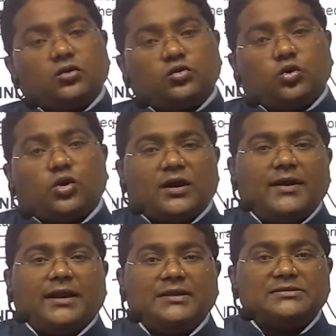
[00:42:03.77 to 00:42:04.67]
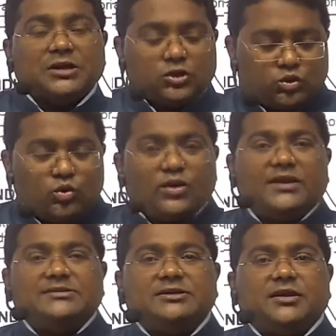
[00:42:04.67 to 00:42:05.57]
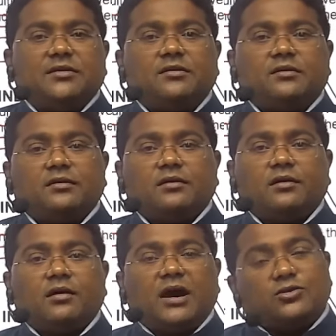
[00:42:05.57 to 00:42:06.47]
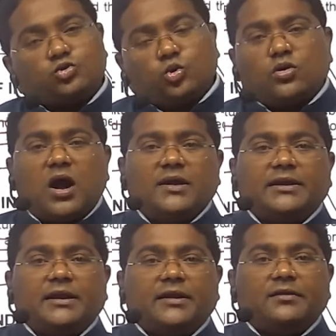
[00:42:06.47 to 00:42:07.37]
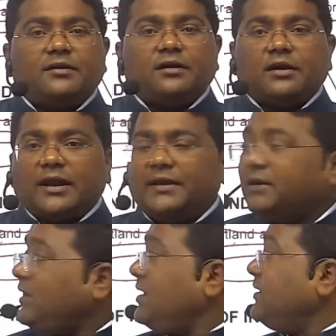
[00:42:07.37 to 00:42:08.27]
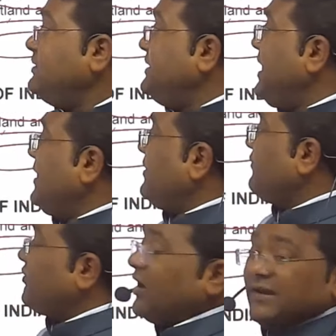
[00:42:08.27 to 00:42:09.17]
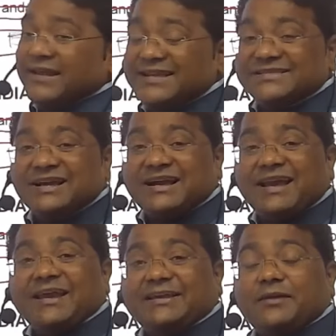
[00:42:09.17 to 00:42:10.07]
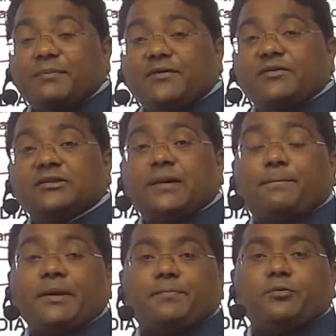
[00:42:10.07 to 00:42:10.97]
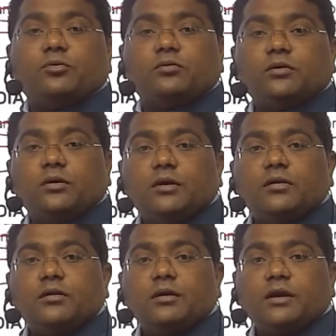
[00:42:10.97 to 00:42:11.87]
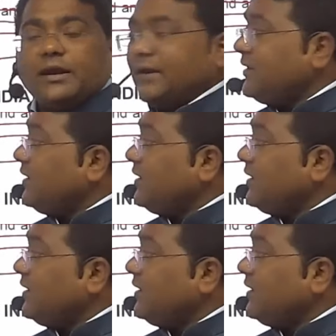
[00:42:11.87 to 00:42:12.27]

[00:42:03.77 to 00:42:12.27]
two countries, two region or two continent, right? Then frontier is the connecting between the people, right?